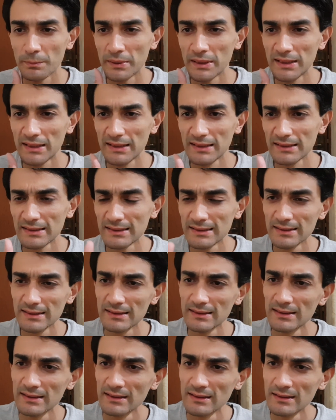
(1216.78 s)
Peace,
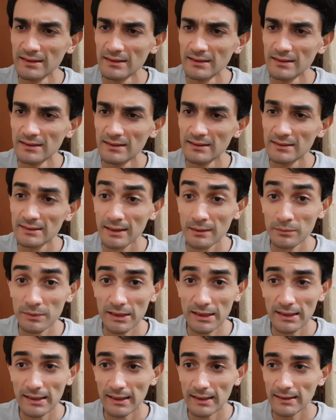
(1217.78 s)

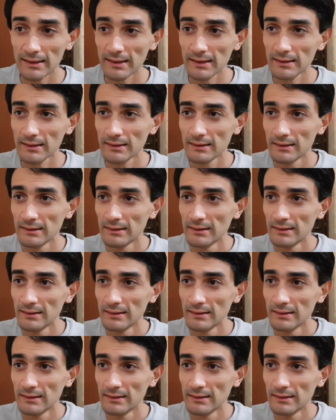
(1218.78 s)
something like that.